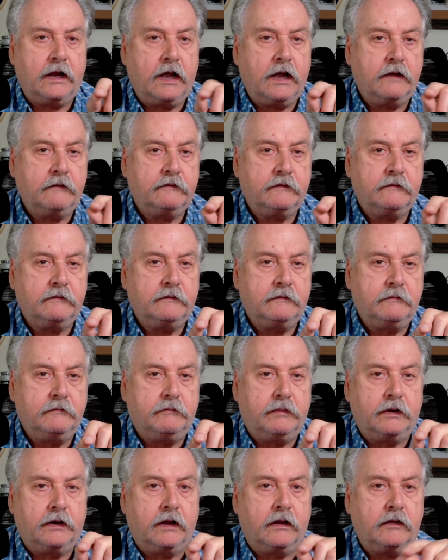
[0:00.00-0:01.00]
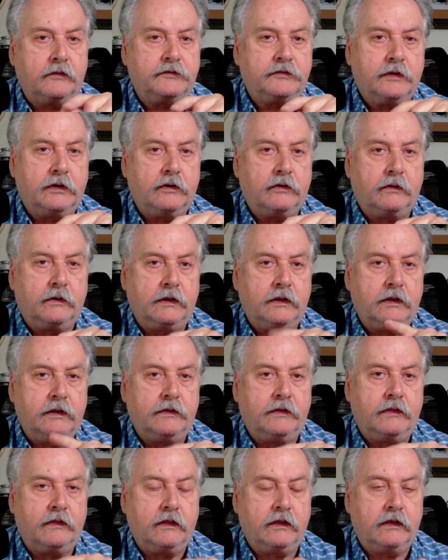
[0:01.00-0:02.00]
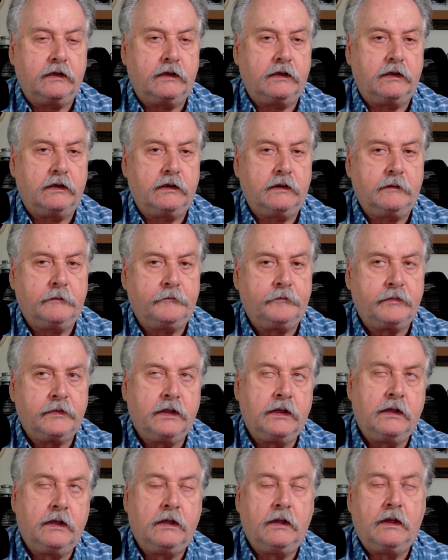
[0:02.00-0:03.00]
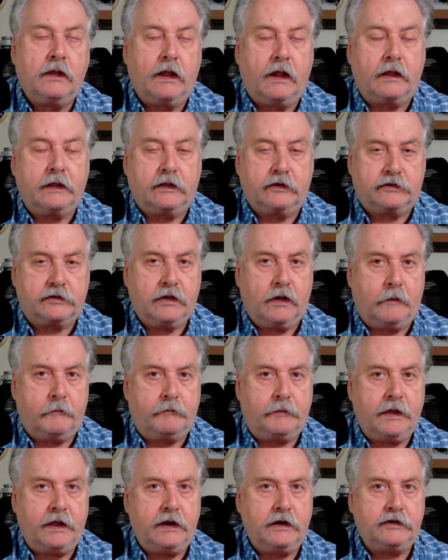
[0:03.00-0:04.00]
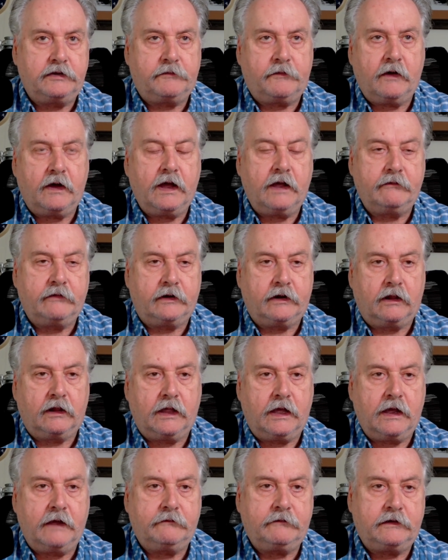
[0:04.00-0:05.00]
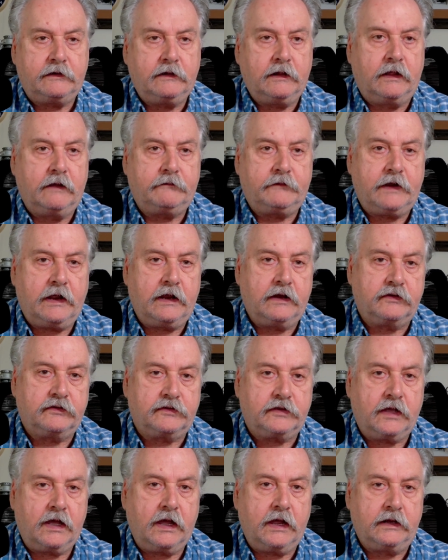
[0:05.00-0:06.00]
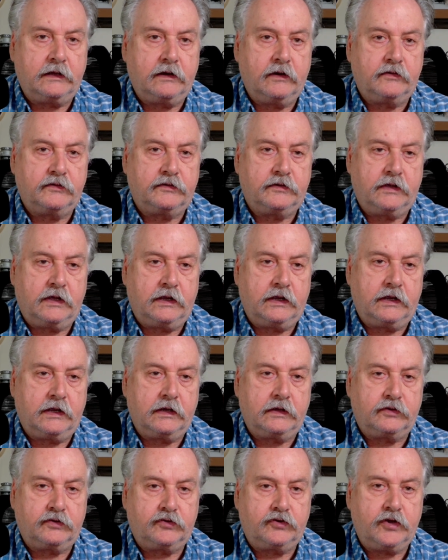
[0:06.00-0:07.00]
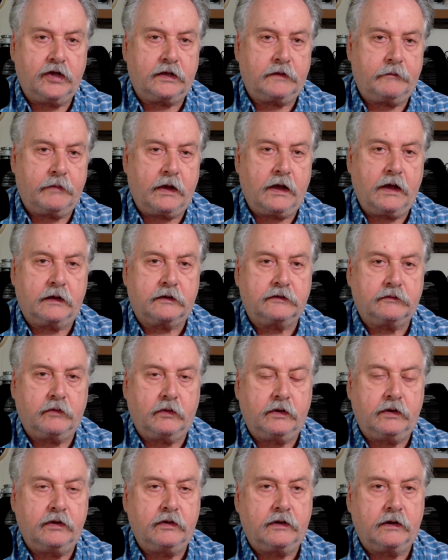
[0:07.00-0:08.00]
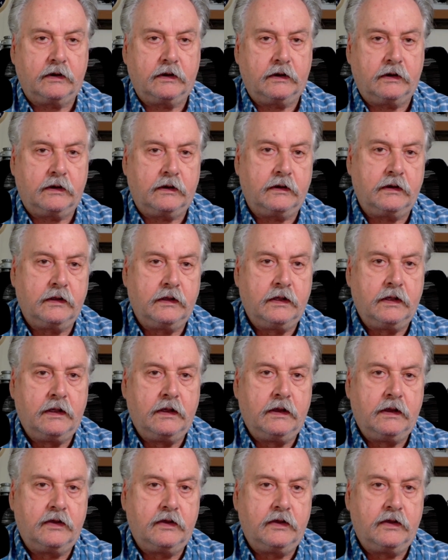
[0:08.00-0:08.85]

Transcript: on and off, but also in the I think it's on page five on the left left hand side. There's a checkbox where you can